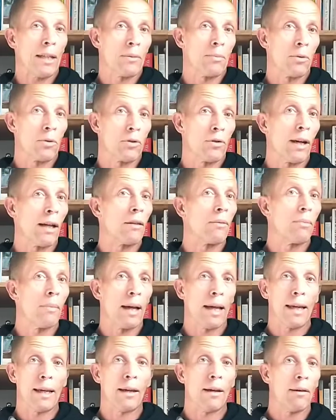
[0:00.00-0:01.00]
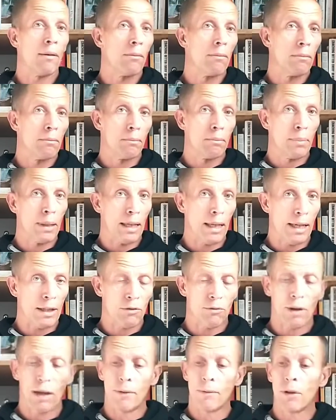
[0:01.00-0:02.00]
maximal strength may be
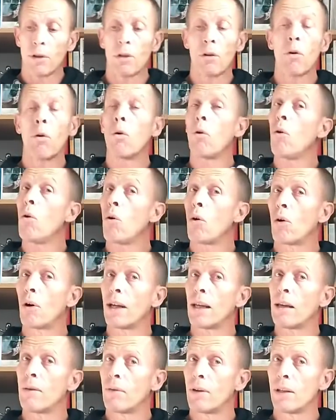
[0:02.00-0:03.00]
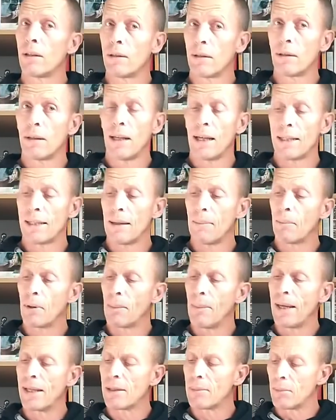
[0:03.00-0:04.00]
less relevant or even less
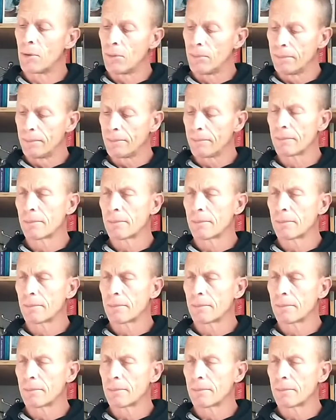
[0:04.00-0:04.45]
implementable,